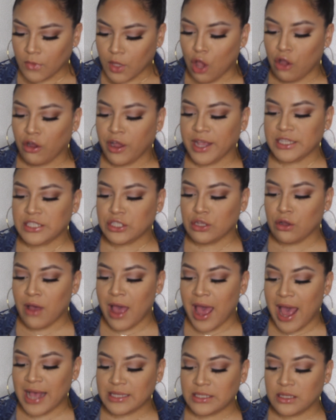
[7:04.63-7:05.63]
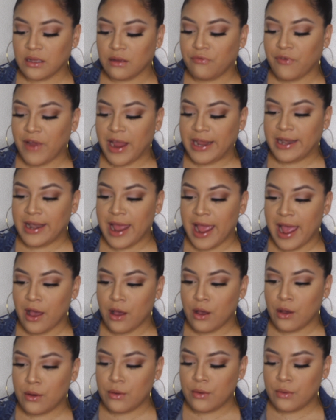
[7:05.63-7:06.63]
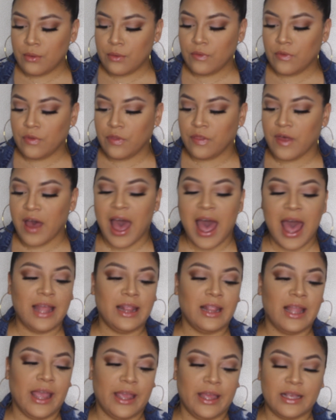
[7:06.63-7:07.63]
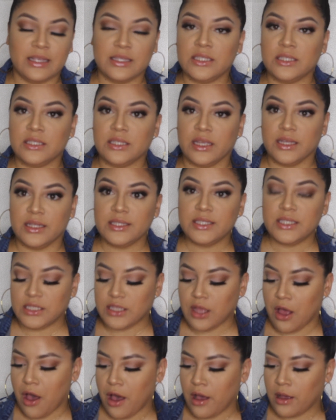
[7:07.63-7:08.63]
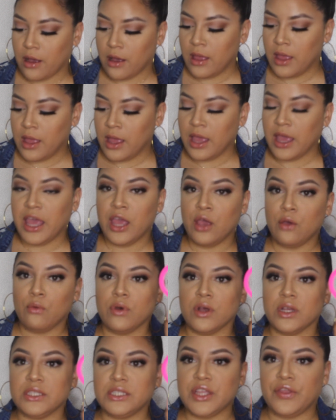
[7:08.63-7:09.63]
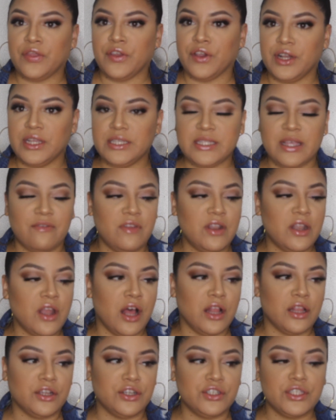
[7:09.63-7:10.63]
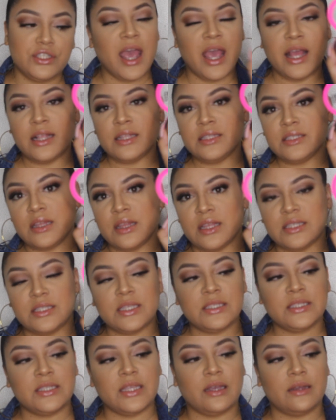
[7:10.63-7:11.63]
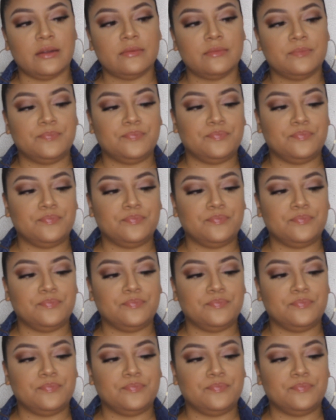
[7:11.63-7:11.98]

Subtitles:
Okay, so as of right now, the highlight is in stock. It was $37 and this is it.